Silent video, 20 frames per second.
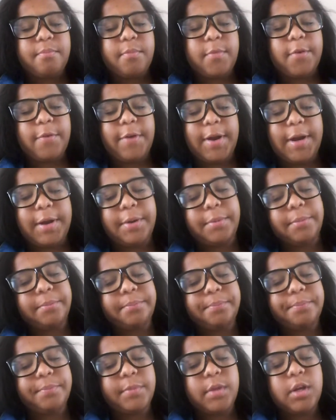around
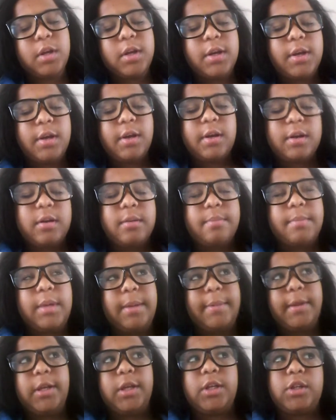
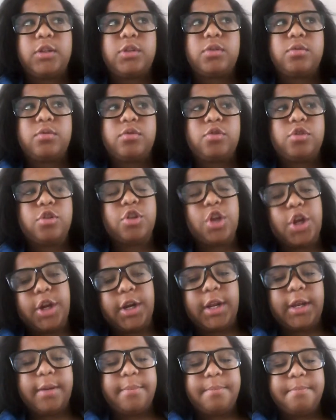maybe
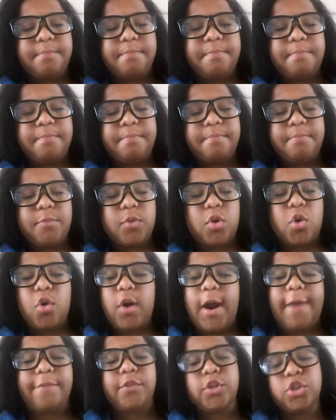2.30
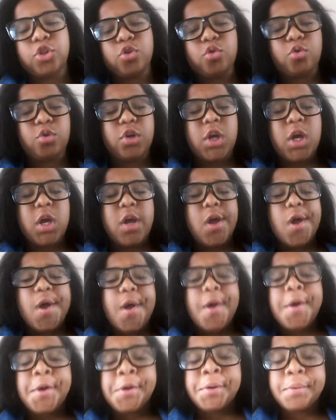or after school.
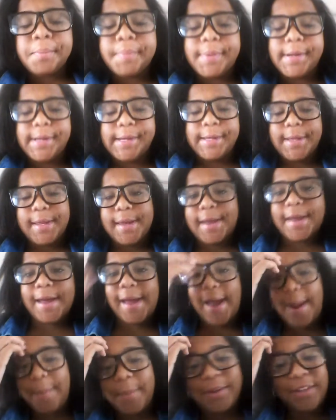But
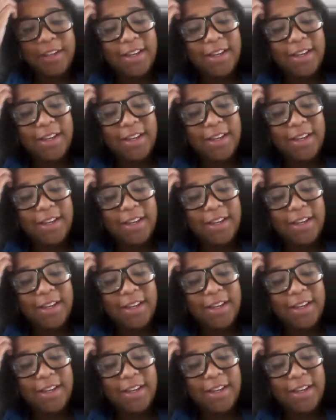I'm only